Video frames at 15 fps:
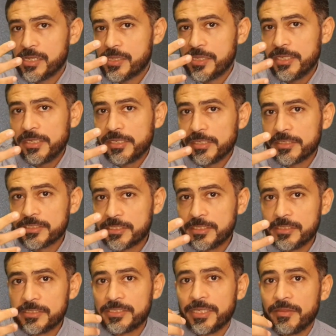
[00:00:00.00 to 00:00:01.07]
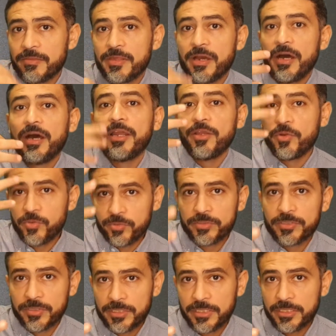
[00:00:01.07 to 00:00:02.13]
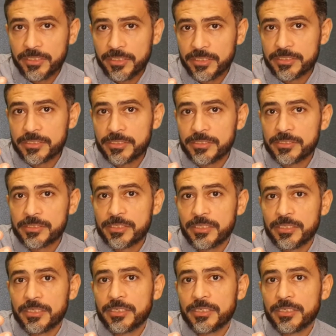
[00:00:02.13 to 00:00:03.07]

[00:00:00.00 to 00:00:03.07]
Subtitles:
thinking skills in the high order thinking skills